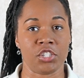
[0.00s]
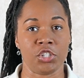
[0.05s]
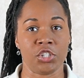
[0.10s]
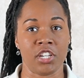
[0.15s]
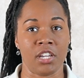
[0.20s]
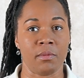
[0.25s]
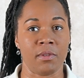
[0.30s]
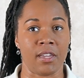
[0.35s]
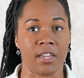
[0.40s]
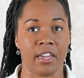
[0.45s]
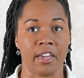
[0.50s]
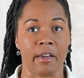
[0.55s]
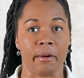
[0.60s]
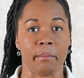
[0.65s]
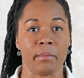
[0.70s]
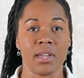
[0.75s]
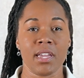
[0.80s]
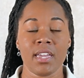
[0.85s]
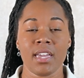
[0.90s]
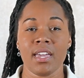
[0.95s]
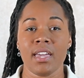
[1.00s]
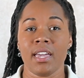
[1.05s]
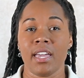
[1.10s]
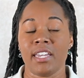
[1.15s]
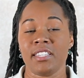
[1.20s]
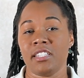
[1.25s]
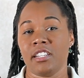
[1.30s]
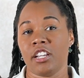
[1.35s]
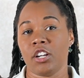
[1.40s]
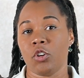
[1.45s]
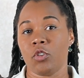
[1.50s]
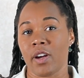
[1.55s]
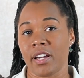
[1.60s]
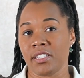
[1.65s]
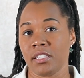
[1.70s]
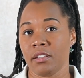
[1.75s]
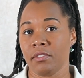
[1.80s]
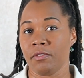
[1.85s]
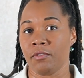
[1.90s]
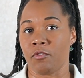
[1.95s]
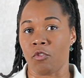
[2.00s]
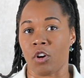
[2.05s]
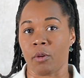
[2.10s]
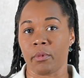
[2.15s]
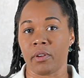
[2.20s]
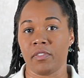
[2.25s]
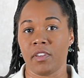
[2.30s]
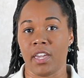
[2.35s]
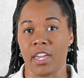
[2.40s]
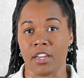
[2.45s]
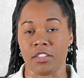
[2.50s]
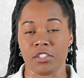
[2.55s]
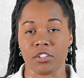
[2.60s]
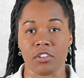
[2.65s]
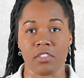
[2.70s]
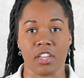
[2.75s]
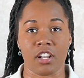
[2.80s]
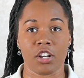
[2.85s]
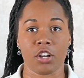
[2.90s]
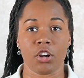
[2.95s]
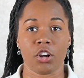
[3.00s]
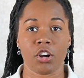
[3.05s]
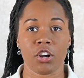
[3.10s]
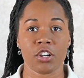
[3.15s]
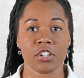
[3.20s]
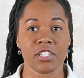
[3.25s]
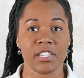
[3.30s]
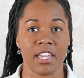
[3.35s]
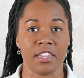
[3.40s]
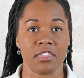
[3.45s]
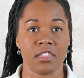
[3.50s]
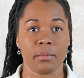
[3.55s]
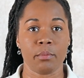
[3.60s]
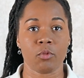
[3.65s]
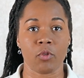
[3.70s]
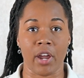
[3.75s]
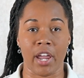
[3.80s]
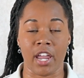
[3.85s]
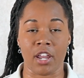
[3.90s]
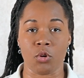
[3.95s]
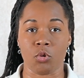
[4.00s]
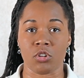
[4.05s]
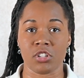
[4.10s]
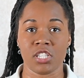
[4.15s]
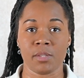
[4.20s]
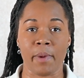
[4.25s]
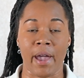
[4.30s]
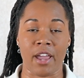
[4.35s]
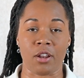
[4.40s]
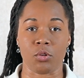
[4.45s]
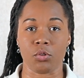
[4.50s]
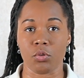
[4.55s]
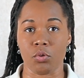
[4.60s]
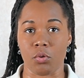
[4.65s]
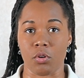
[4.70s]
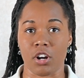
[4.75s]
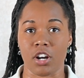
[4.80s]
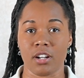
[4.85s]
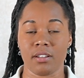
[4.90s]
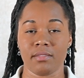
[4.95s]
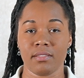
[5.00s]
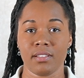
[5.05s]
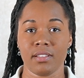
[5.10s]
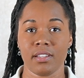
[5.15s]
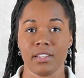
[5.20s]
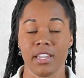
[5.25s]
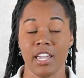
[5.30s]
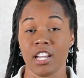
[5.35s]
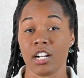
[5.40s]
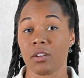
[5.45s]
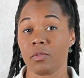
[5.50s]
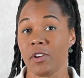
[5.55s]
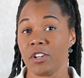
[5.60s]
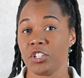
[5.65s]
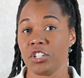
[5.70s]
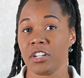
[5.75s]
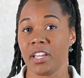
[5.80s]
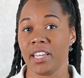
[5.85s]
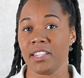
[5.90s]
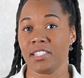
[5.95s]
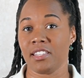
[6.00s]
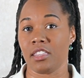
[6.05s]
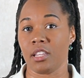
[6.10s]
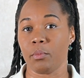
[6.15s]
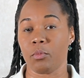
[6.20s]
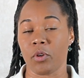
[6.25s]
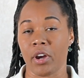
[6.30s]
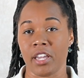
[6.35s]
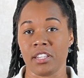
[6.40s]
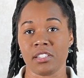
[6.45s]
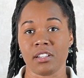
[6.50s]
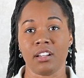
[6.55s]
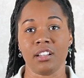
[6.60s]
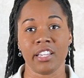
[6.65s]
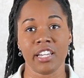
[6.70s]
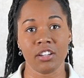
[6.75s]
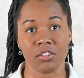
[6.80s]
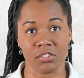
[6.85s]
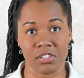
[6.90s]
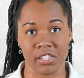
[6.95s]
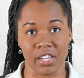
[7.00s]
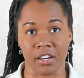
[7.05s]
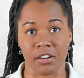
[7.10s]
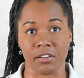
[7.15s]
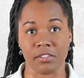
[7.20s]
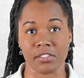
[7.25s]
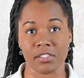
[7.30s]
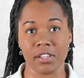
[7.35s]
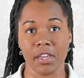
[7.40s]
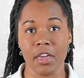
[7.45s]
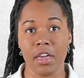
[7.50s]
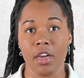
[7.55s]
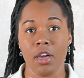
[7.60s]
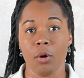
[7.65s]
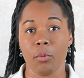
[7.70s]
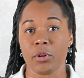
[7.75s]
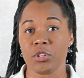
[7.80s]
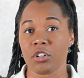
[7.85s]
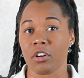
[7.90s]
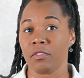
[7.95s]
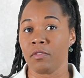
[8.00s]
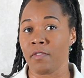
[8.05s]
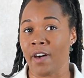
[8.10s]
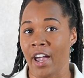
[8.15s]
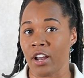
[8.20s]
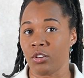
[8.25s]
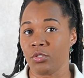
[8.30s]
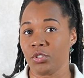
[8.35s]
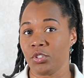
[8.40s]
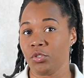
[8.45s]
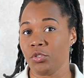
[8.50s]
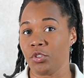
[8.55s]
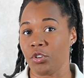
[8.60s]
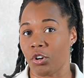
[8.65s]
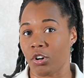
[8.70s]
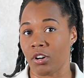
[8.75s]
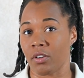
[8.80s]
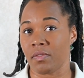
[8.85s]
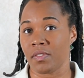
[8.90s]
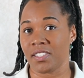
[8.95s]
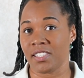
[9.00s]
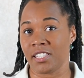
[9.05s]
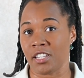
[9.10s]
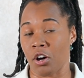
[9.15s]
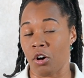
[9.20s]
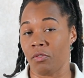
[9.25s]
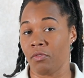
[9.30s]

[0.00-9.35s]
GBM, is an aggressive form of cancer that occurs in the brain or spinal cord. It originates in the brain's glial cells, which are vital to nerve cell